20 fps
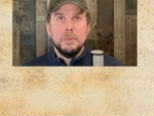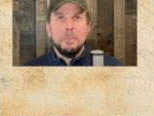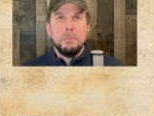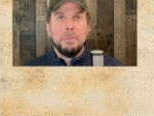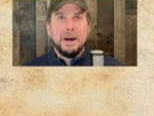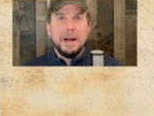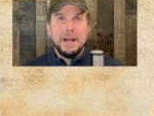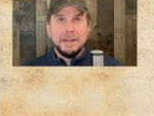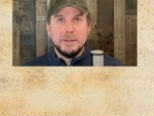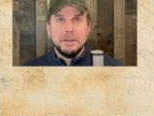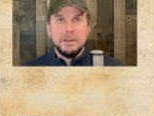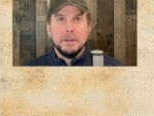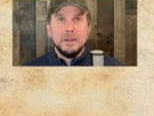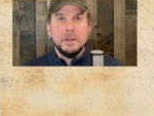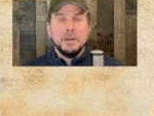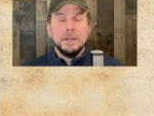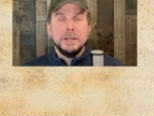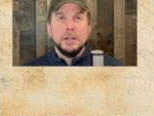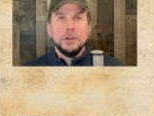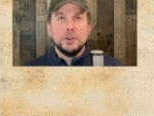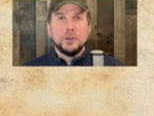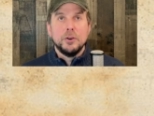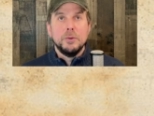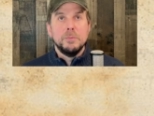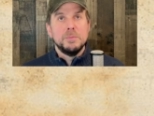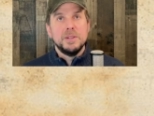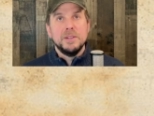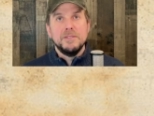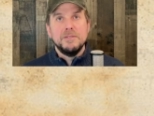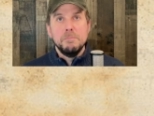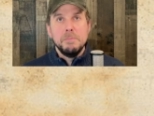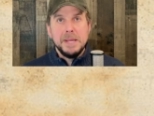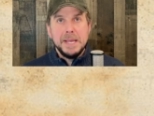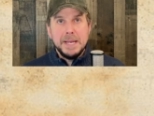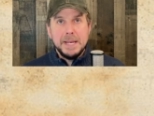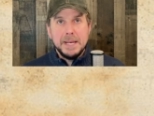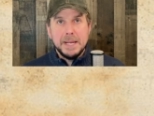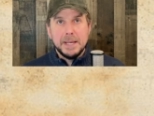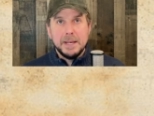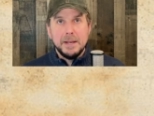But in terms of
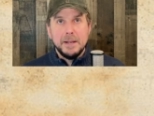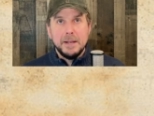meaning,